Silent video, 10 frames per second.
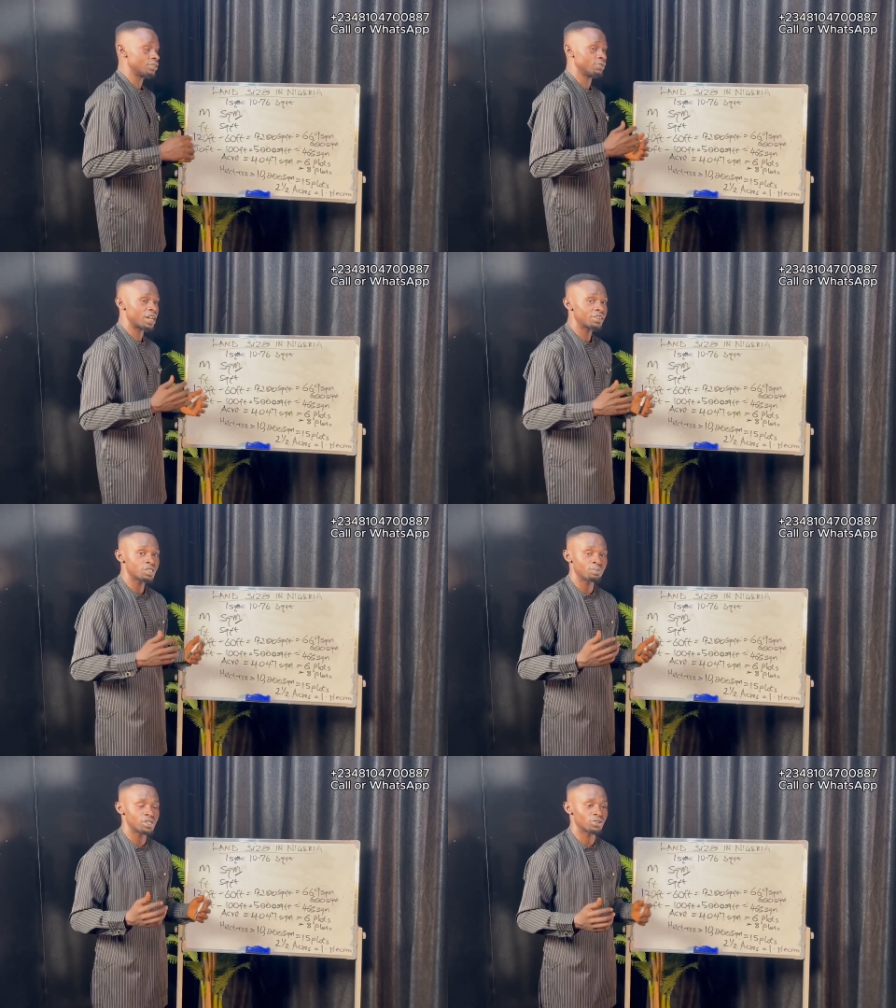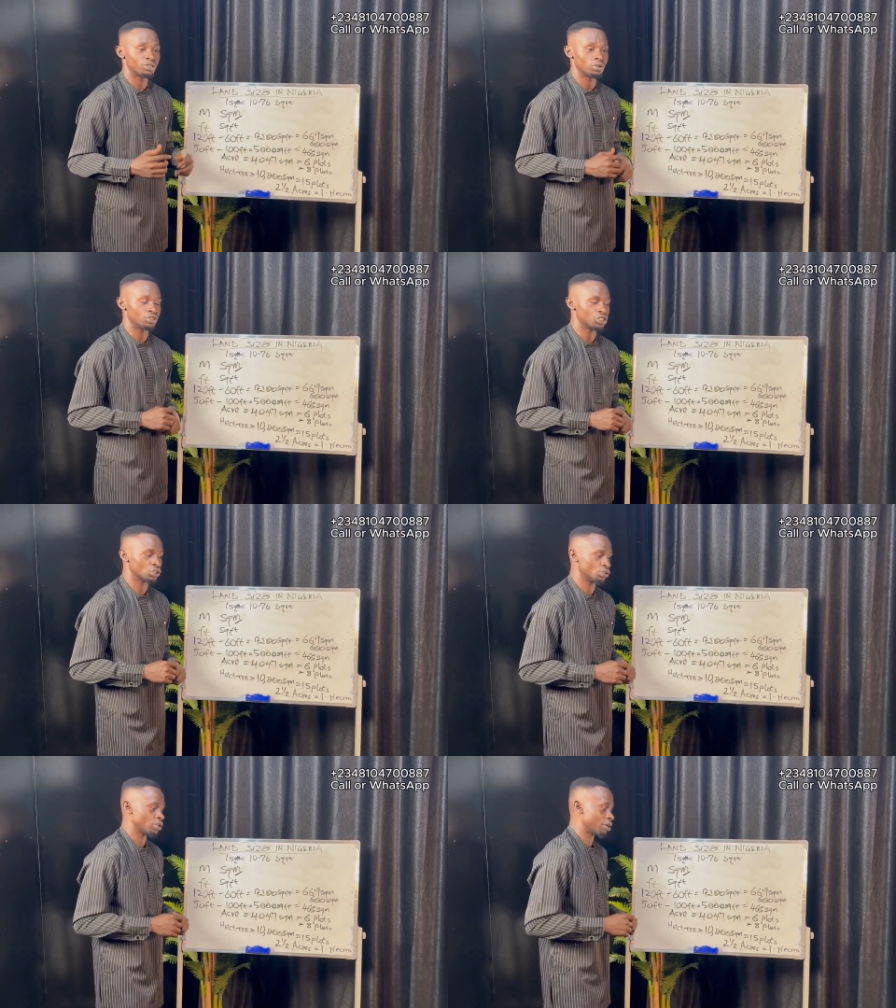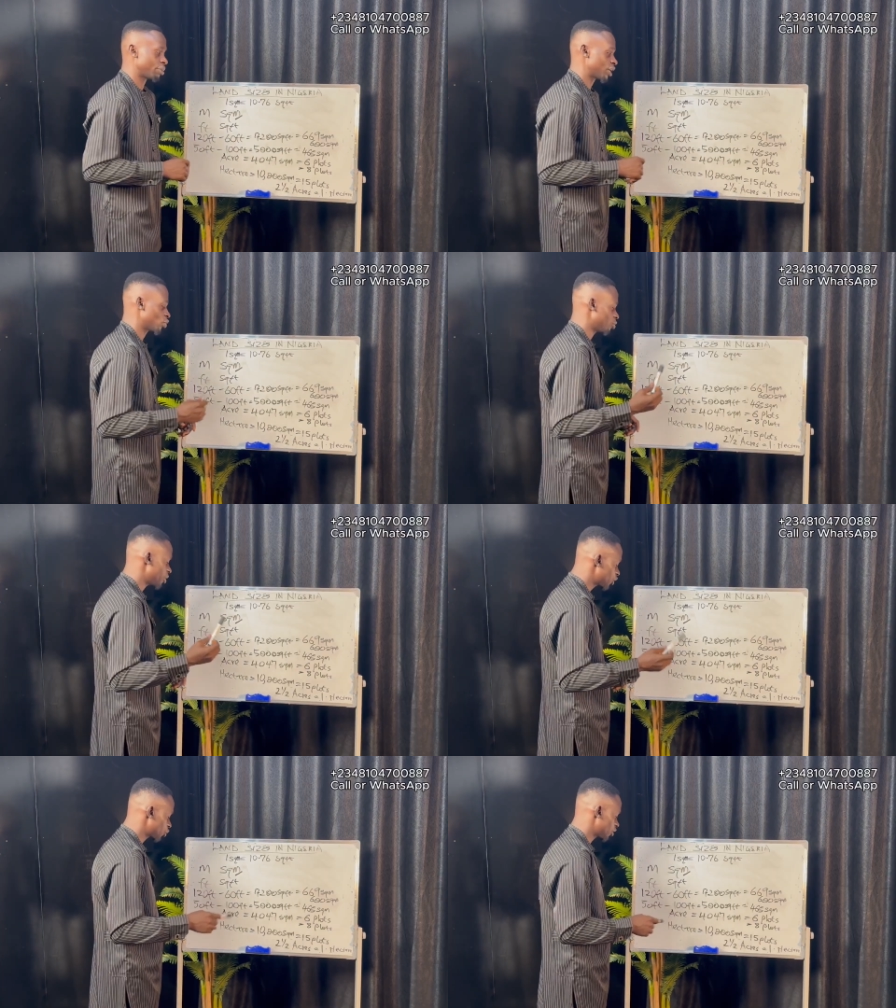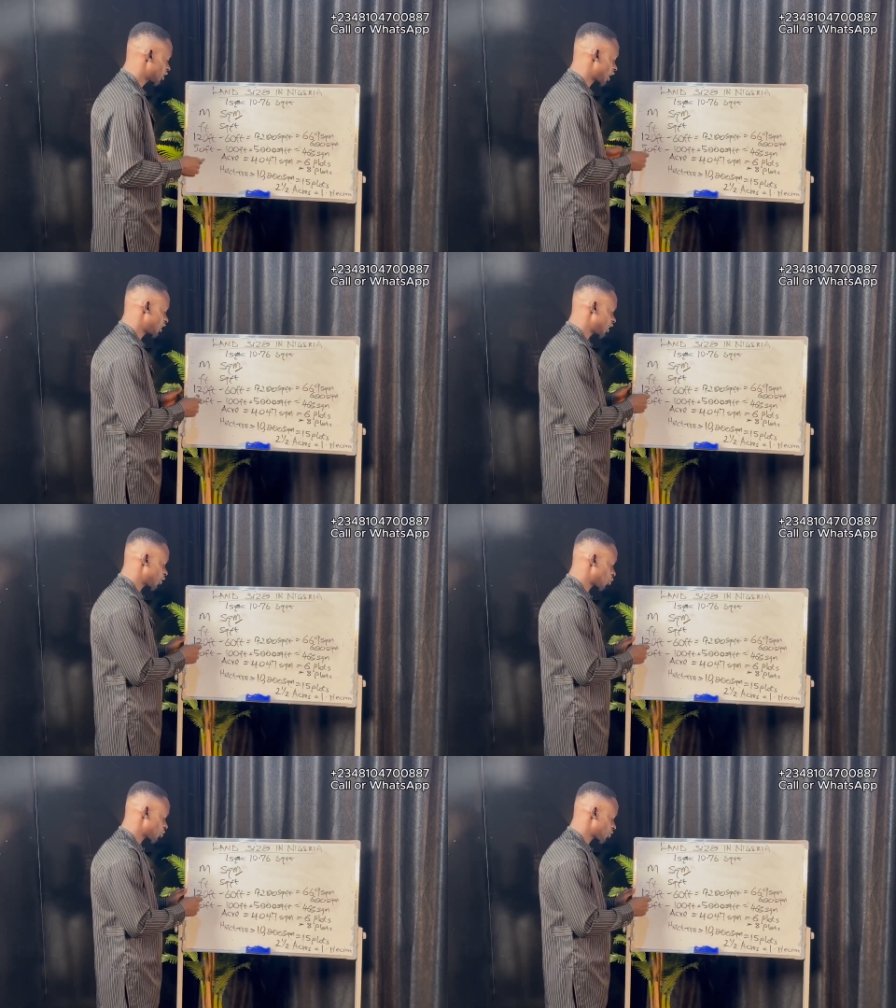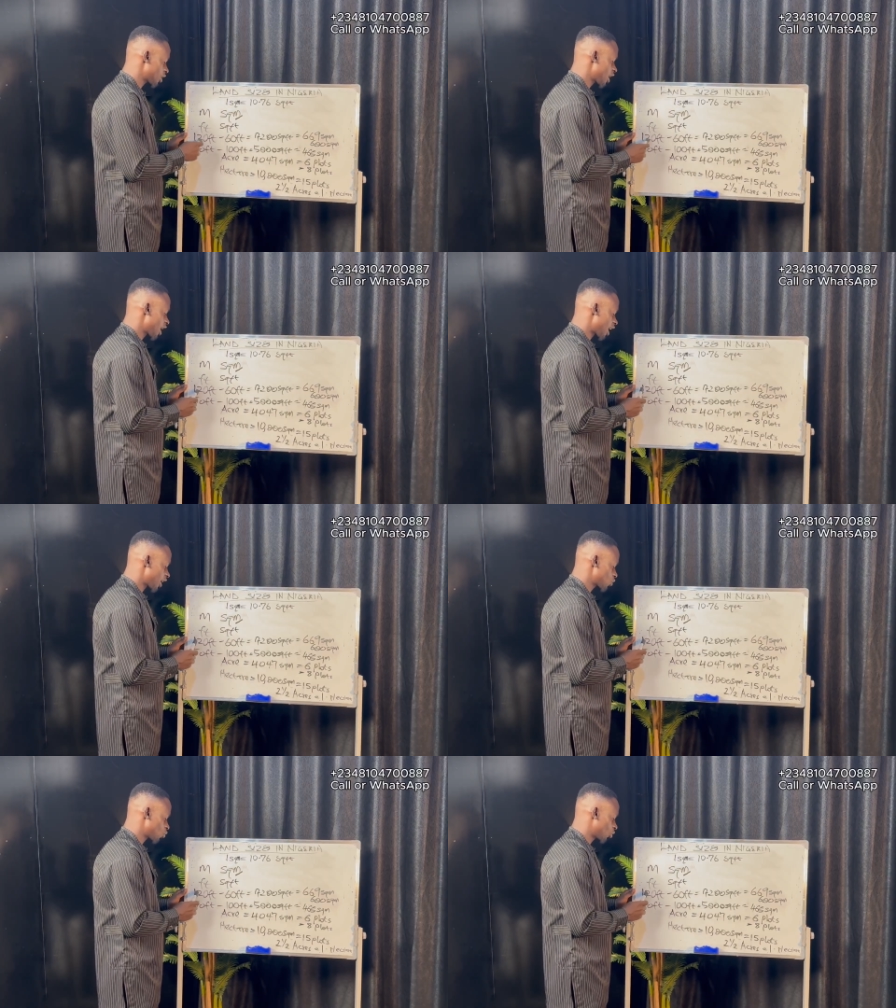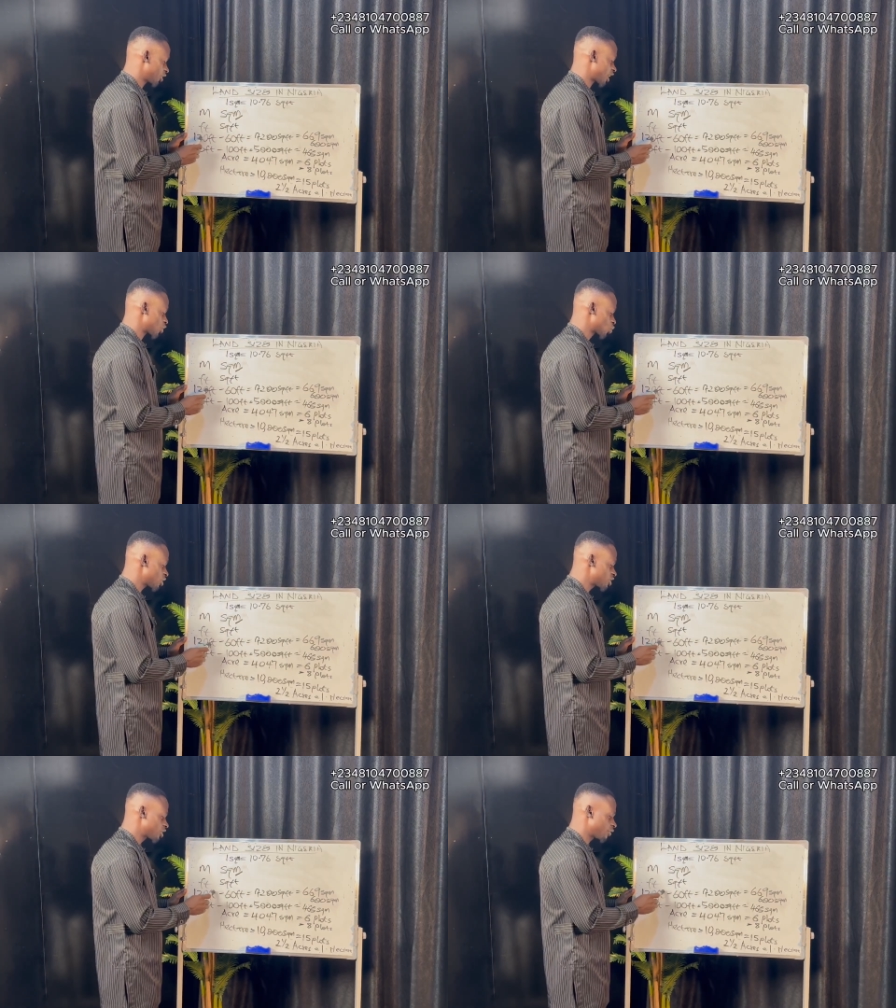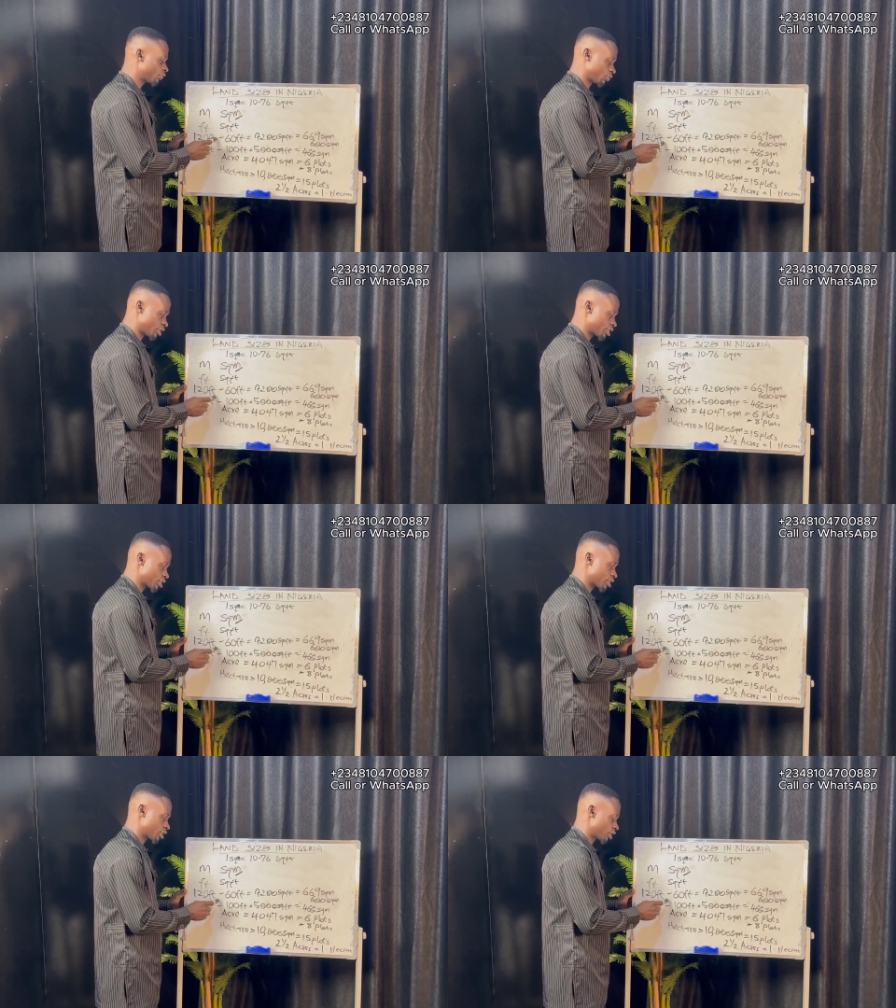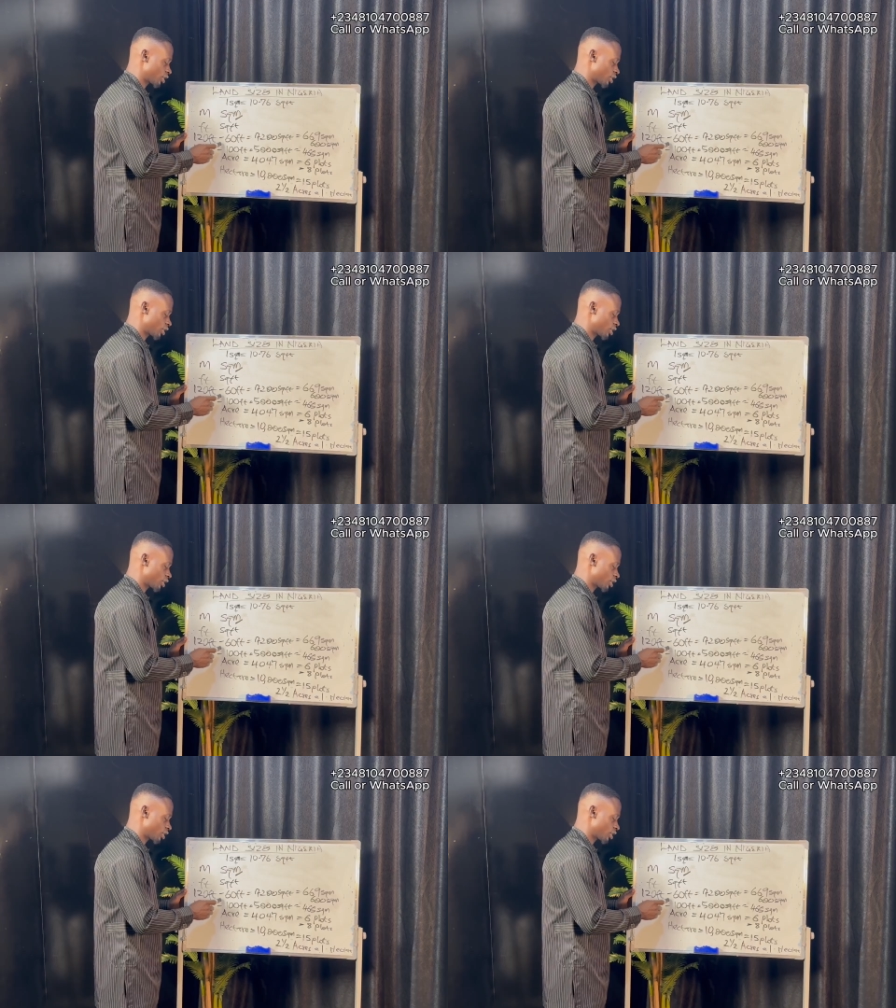It varies based on the location you are buying. We mentioned that Lagos has 120 feet